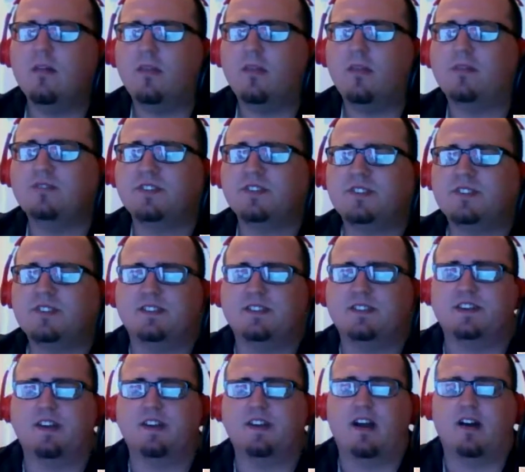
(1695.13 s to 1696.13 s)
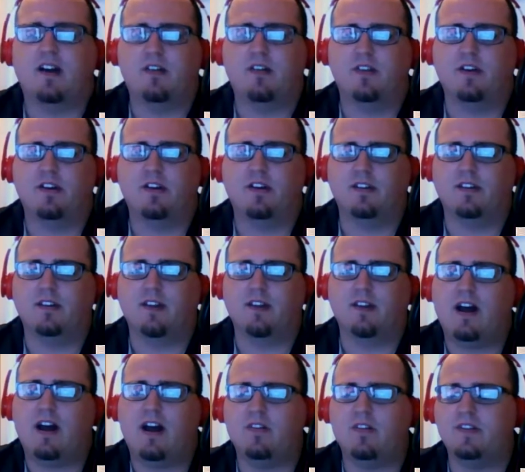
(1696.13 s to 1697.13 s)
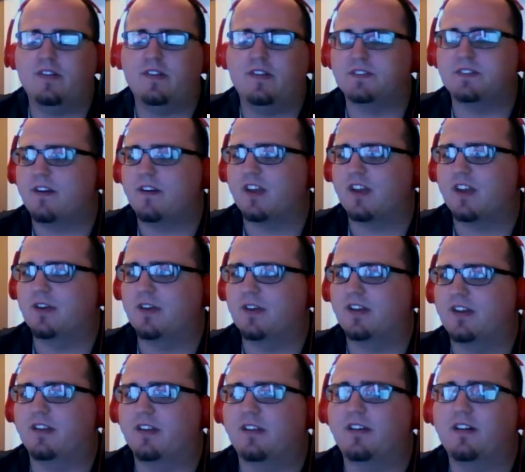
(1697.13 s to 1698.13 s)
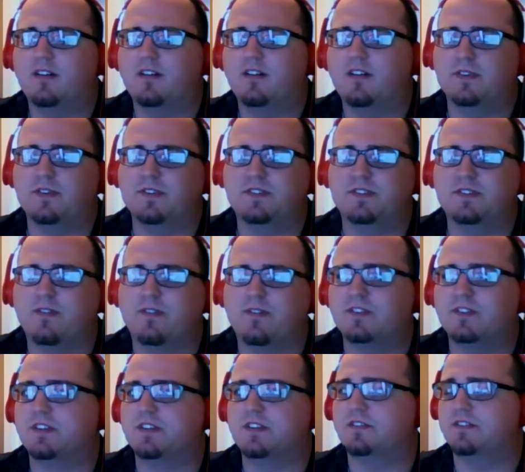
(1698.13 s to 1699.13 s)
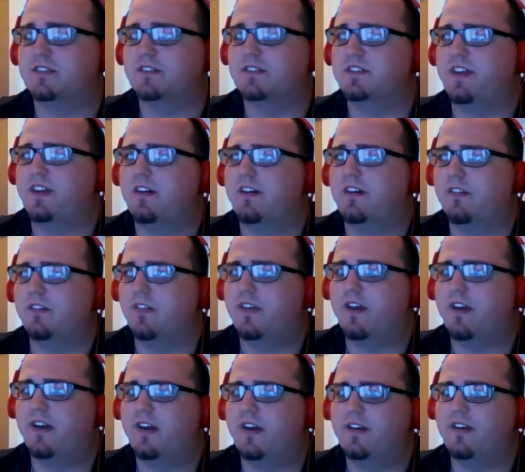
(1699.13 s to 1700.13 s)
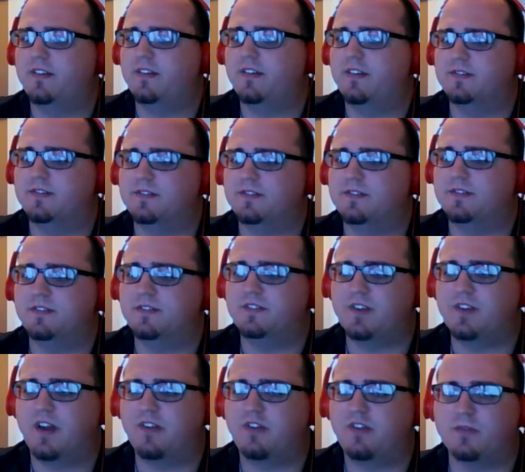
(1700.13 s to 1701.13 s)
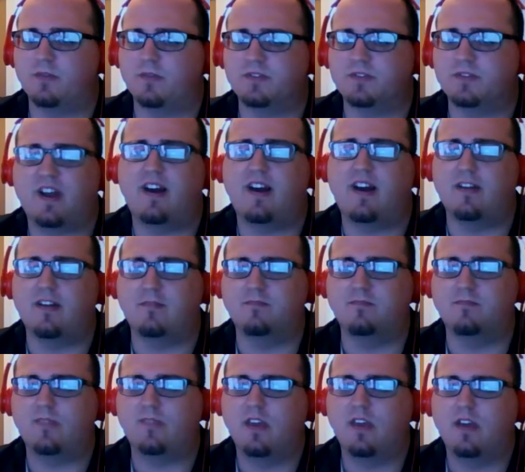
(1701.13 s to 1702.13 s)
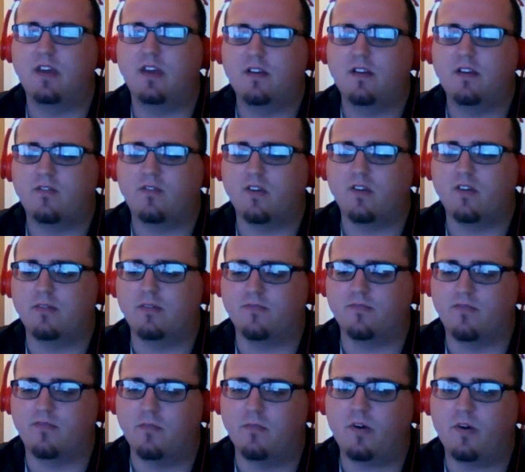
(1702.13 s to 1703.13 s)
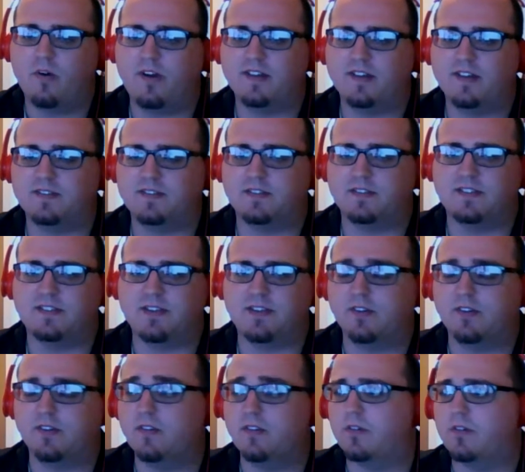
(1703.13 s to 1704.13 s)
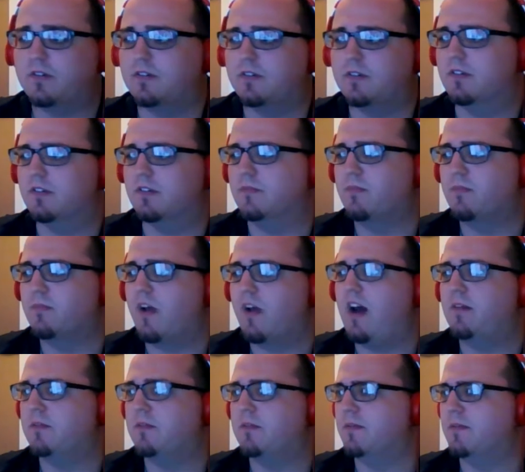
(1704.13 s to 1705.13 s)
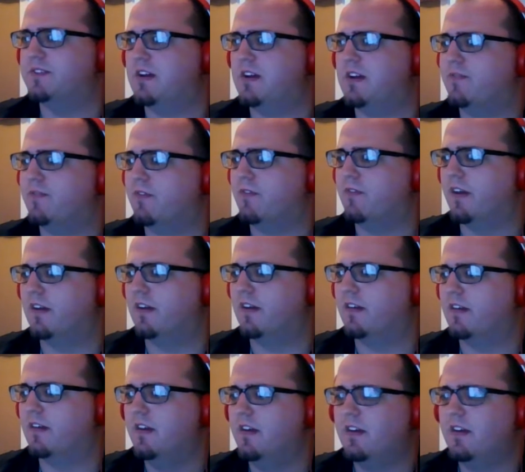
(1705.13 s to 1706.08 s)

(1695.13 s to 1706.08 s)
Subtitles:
But I'm just not seeing how this argument can encompass every single detail that is set through time from one instance of a local problem of suffering,